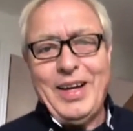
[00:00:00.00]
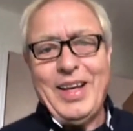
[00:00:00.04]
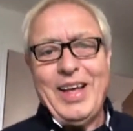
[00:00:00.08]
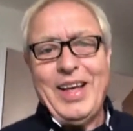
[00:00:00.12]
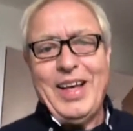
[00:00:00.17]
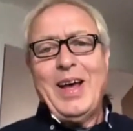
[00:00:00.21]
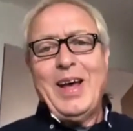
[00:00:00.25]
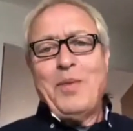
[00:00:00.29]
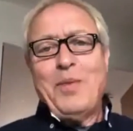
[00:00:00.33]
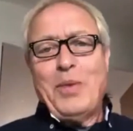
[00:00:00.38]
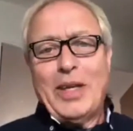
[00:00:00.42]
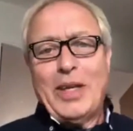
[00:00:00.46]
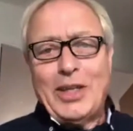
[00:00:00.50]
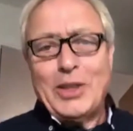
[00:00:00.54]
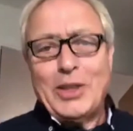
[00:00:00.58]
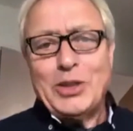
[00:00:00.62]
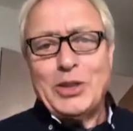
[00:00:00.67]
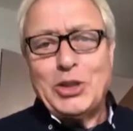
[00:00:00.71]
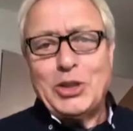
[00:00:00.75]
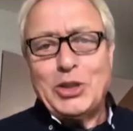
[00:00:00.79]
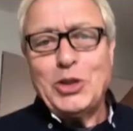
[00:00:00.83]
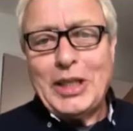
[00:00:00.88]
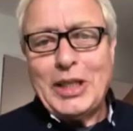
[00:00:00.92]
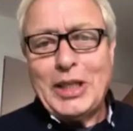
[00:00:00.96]
because
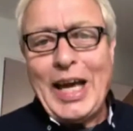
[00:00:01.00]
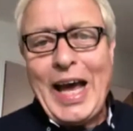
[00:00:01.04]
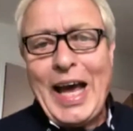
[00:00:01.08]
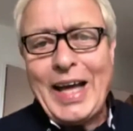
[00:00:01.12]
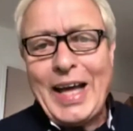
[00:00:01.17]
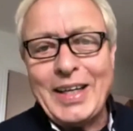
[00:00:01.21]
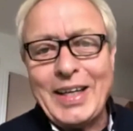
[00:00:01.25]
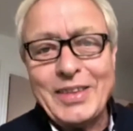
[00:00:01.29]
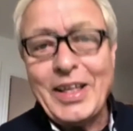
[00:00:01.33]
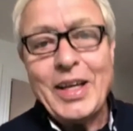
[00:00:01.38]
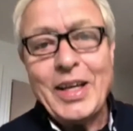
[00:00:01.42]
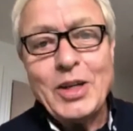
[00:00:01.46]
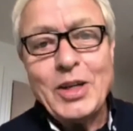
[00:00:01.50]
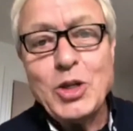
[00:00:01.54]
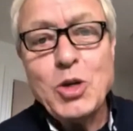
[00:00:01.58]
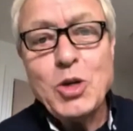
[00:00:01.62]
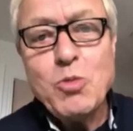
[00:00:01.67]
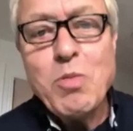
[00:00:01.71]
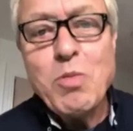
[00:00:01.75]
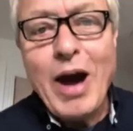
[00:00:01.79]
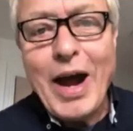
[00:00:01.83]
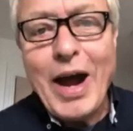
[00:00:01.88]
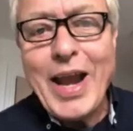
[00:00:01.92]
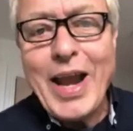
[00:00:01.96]
you can, and then you
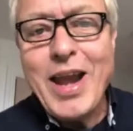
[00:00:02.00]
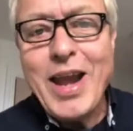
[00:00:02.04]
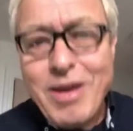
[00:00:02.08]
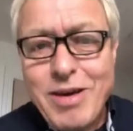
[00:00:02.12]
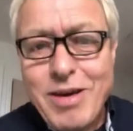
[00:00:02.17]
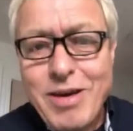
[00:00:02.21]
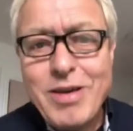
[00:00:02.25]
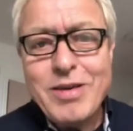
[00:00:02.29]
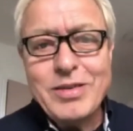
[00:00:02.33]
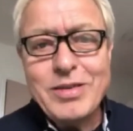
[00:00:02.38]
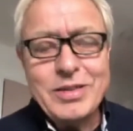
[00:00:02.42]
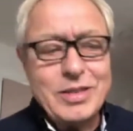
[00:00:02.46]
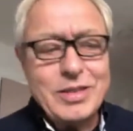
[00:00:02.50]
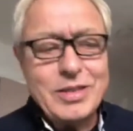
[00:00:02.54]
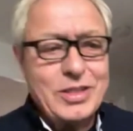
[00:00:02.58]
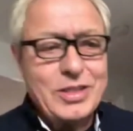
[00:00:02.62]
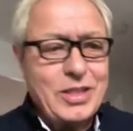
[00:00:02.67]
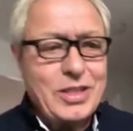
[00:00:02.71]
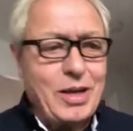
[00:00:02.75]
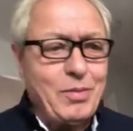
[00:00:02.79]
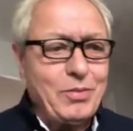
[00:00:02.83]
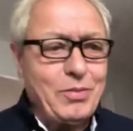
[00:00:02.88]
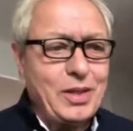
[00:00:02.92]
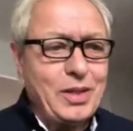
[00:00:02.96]
might learn
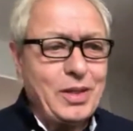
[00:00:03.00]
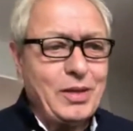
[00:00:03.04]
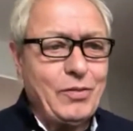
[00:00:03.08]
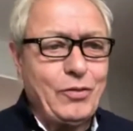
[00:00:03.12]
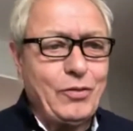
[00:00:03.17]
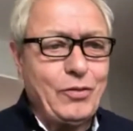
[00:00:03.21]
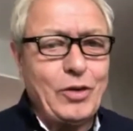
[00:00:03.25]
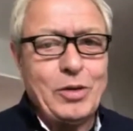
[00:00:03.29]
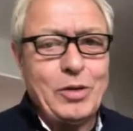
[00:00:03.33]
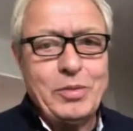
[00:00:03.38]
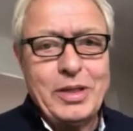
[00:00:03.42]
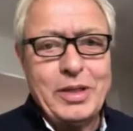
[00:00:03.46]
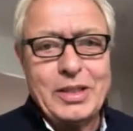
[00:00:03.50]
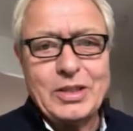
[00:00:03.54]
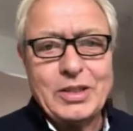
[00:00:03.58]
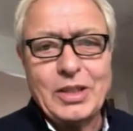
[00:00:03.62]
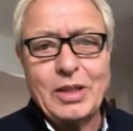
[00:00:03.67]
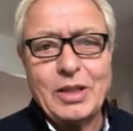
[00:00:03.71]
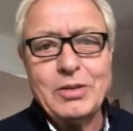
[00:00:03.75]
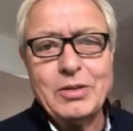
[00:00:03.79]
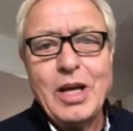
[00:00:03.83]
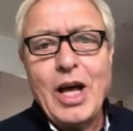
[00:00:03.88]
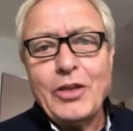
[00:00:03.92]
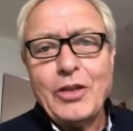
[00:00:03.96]
something from it.
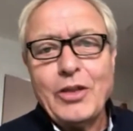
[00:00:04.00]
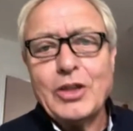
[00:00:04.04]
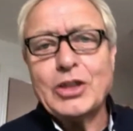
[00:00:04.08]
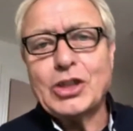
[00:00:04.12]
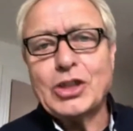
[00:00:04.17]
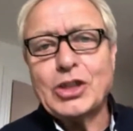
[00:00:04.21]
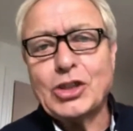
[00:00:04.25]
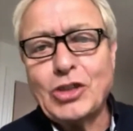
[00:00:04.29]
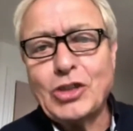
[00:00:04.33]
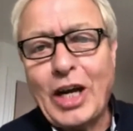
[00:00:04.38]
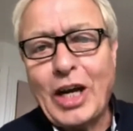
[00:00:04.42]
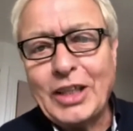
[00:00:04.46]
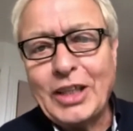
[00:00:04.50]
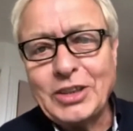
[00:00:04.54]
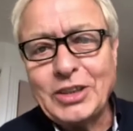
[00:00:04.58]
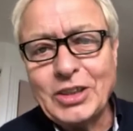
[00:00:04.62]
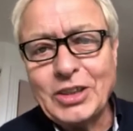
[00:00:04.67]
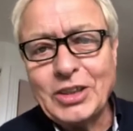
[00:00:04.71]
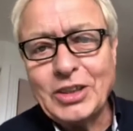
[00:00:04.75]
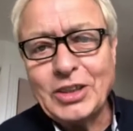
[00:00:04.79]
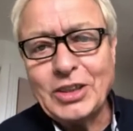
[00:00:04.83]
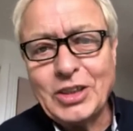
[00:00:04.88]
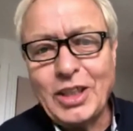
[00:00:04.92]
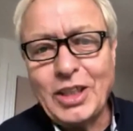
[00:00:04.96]
So the
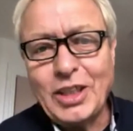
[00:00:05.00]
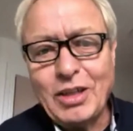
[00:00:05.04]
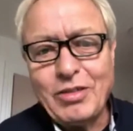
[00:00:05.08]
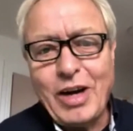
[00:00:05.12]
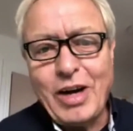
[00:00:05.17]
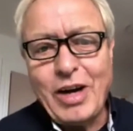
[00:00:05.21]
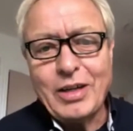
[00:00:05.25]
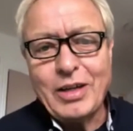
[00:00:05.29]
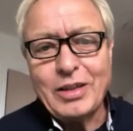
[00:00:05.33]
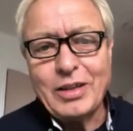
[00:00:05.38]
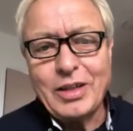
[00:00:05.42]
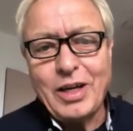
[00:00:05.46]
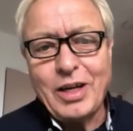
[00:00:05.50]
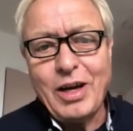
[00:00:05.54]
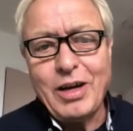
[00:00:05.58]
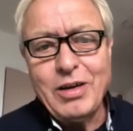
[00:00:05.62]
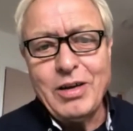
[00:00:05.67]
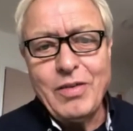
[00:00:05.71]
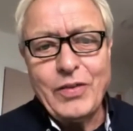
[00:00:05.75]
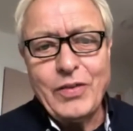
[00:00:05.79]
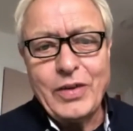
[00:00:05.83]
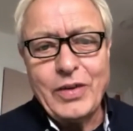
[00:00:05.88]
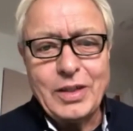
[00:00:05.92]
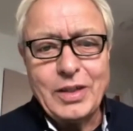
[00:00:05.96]
strategy around COVID,
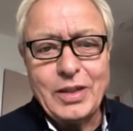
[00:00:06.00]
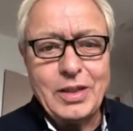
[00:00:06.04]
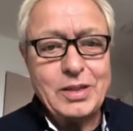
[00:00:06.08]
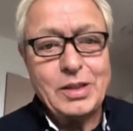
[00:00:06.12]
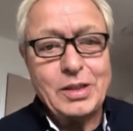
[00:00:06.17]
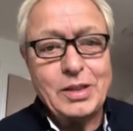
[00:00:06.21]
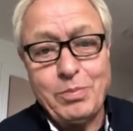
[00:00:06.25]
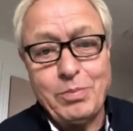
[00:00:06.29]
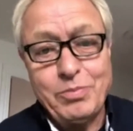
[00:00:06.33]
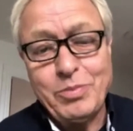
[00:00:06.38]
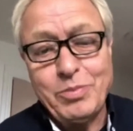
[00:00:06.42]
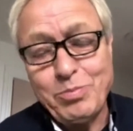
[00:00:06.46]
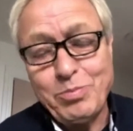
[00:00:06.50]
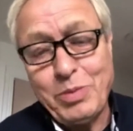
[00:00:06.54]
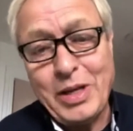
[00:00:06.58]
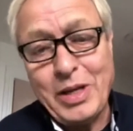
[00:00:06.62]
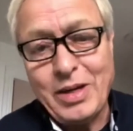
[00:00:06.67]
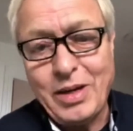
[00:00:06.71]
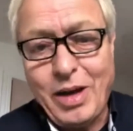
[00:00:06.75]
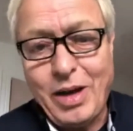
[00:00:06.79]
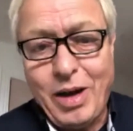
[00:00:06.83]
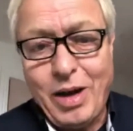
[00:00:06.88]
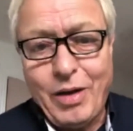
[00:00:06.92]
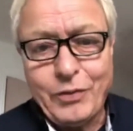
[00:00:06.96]
and it's a bit
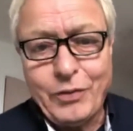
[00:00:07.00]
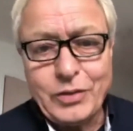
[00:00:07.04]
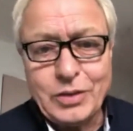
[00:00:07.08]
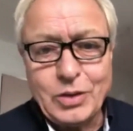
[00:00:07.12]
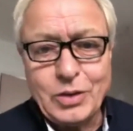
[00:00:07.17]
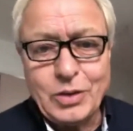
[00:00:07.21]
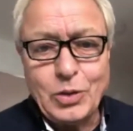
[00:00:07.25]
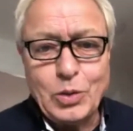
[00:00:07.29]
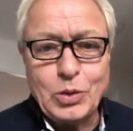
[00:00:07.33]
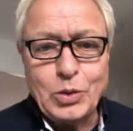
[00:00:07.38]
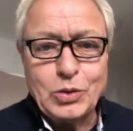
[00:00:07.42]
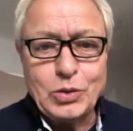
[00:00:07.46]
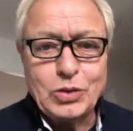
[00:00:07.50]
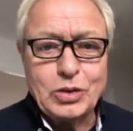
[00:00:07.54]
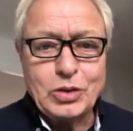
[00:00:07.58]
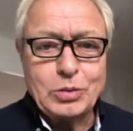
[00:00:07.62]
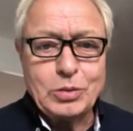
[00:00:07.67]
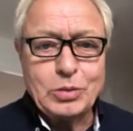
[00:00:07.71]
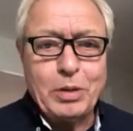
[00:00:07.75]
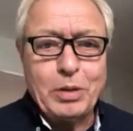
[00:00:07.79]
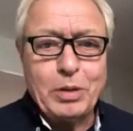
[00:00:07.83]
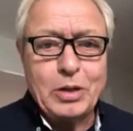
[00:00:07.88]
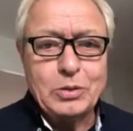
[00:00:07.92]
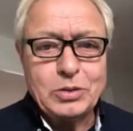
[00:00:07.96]
after the horse has
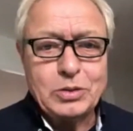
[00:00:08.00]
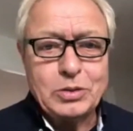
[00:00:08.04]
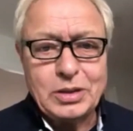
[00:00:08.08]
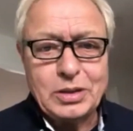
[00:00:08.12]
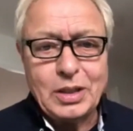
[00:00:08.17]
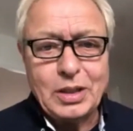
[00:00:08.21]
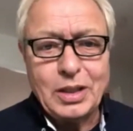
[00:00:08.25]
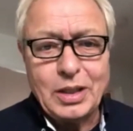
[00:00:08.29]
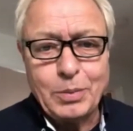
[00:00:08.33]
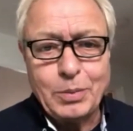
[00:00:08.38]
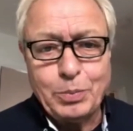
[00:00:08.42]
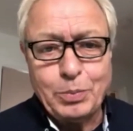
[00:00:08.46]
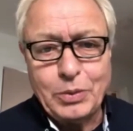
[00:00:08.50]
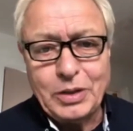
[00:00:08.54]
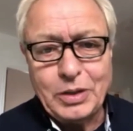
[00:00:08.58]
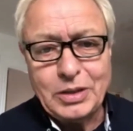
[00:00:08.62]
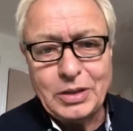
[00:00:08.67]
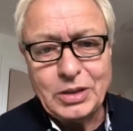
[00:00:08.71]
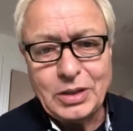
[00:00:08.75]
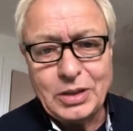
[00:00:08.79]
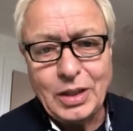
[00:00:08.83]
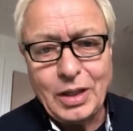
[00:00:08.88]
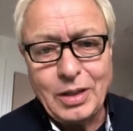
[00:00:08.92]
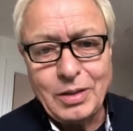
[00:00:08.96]
bolted, I
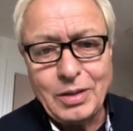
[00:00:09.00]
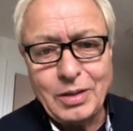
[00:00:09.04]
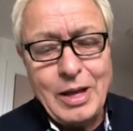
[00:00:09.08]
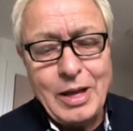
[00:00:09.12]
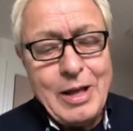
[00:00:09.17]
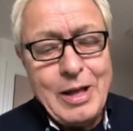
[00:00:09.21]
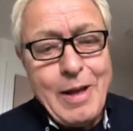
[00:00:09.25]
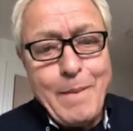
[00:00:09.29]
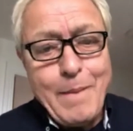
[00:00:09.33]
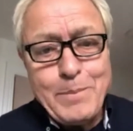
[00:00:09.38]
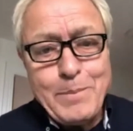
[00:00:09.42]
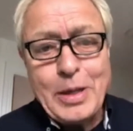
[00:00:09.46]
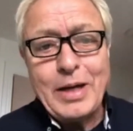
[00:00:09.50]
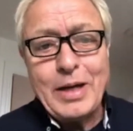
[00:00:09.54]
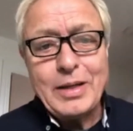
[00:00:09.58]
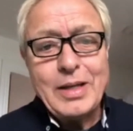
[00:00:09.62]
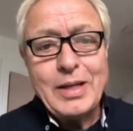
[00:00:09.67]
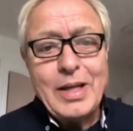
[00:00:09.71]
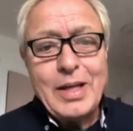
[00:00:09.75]
appreciate, but the